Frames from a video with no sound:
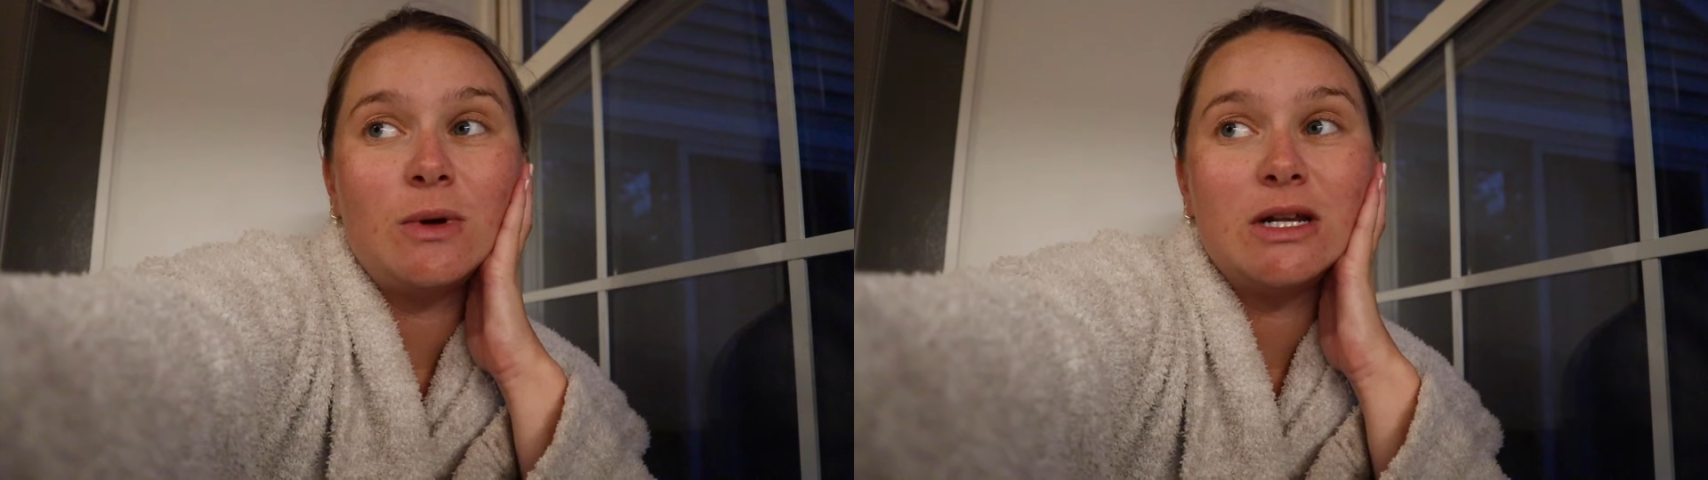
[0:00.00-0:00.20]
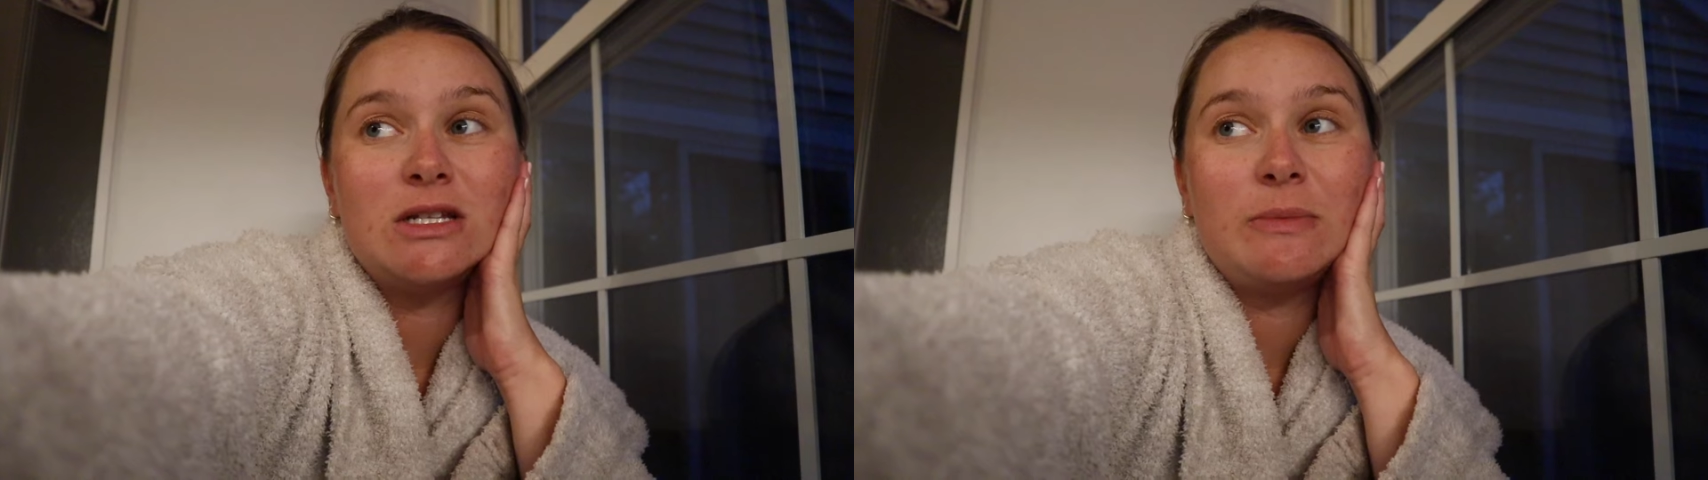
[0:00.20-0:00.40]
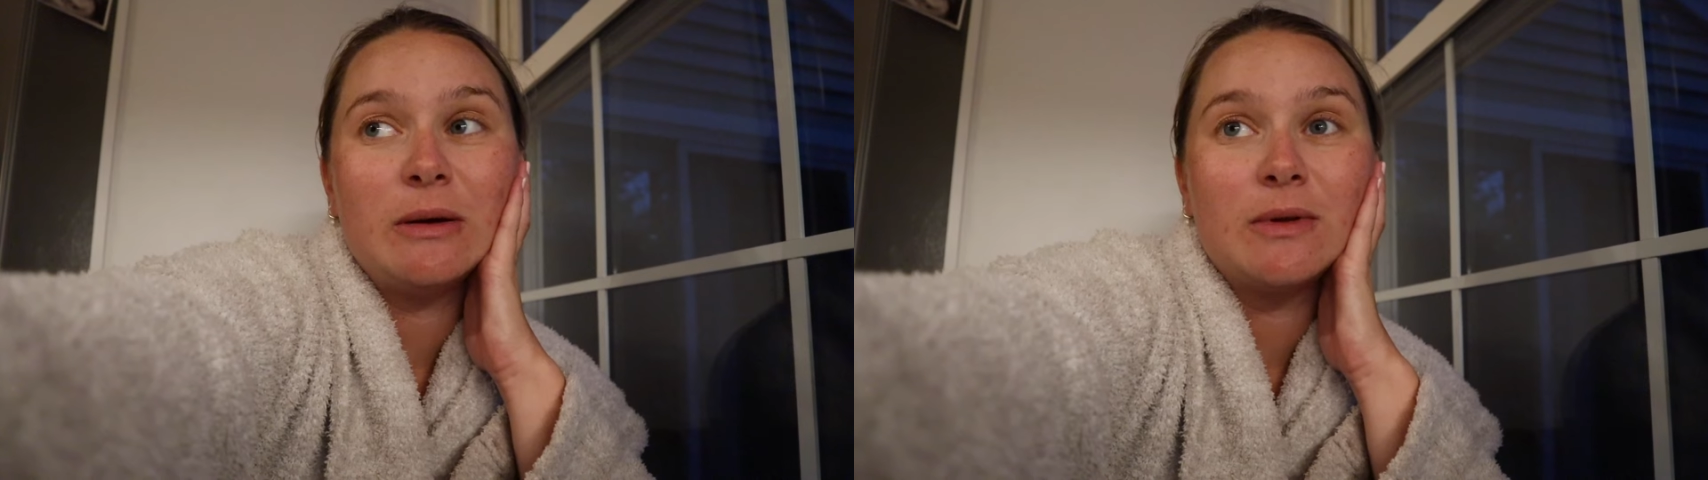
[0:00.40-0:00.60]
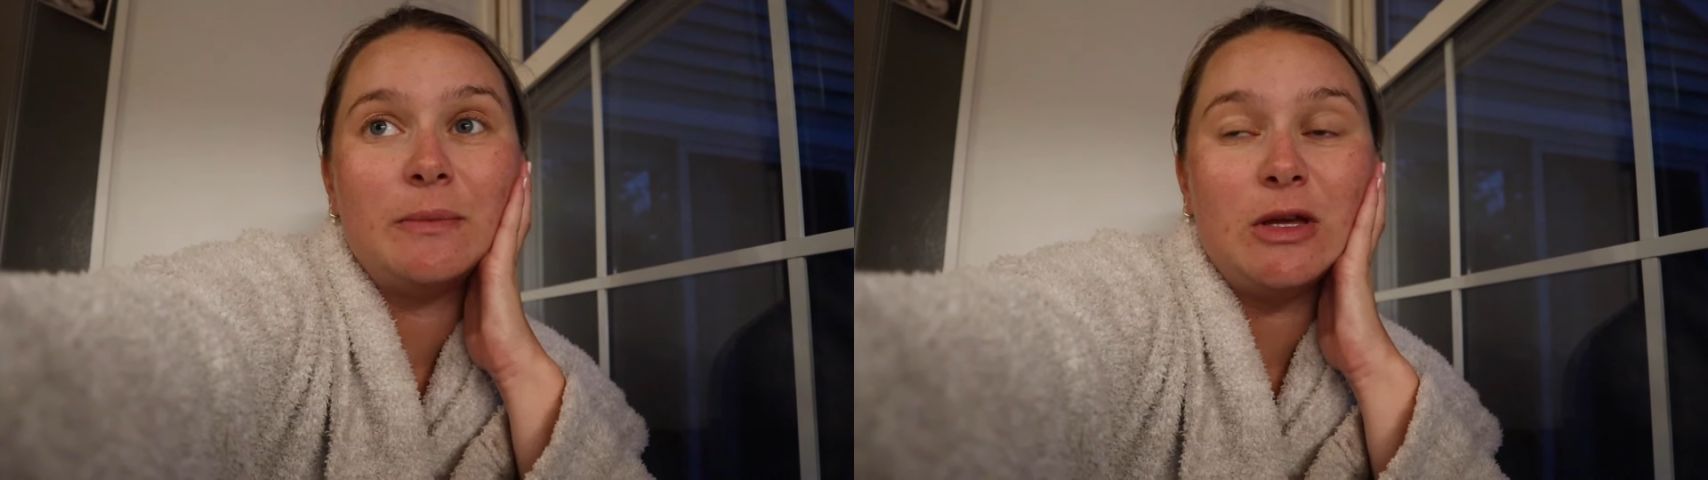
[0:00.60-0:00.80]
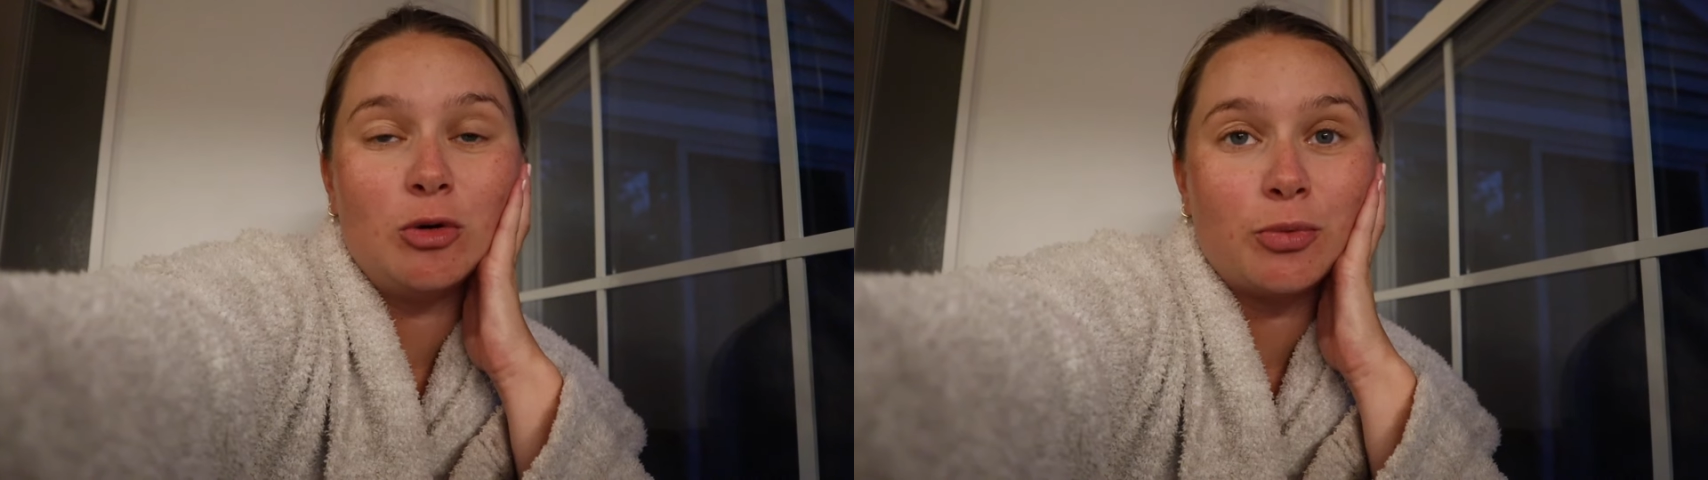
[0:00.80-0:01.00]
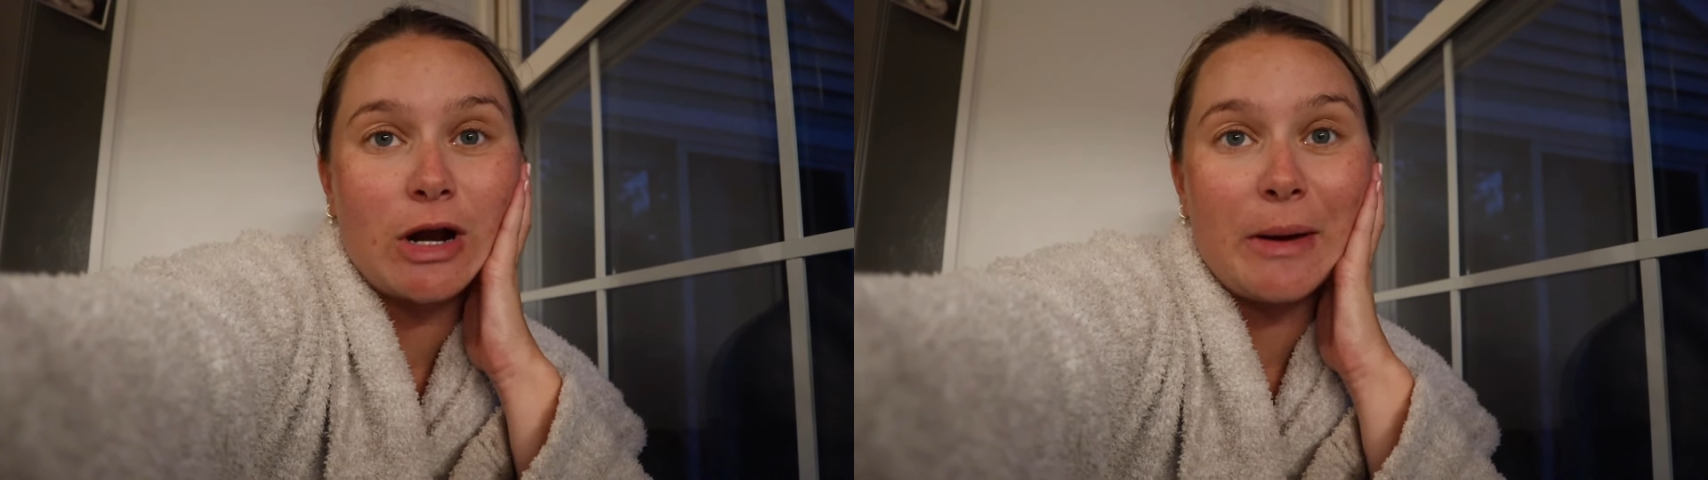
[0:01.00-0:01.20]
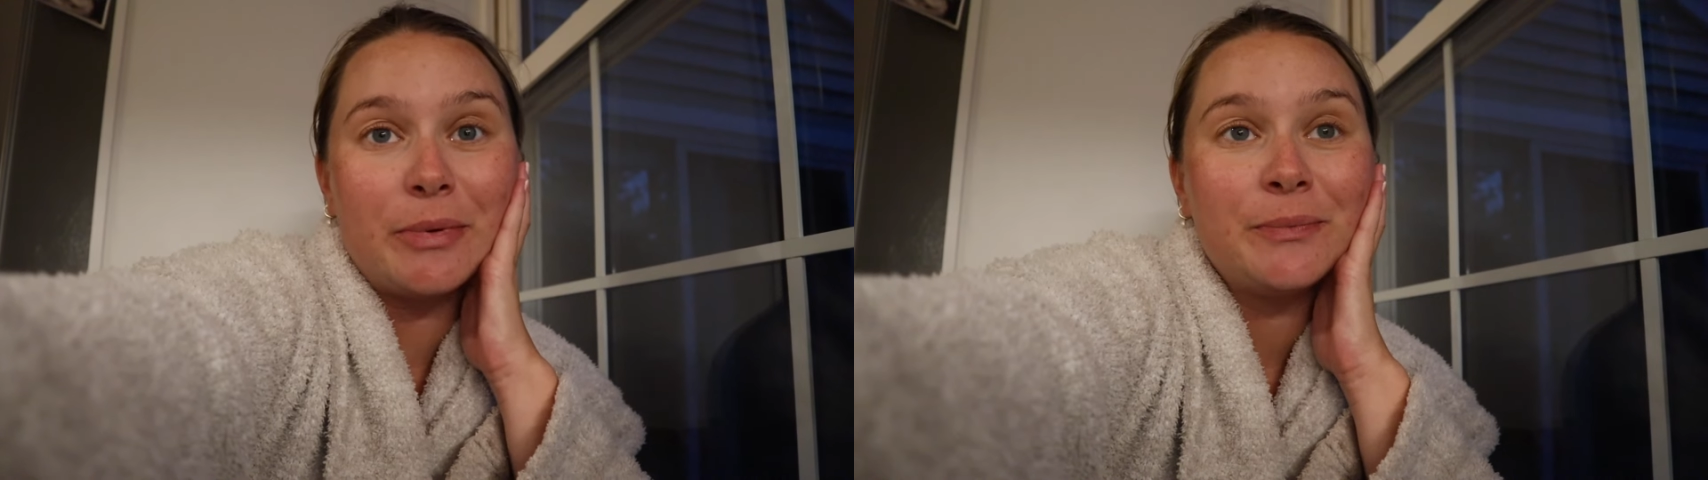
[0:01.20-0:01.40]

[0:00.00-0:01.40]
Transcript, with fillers: wanted to be able to meal prep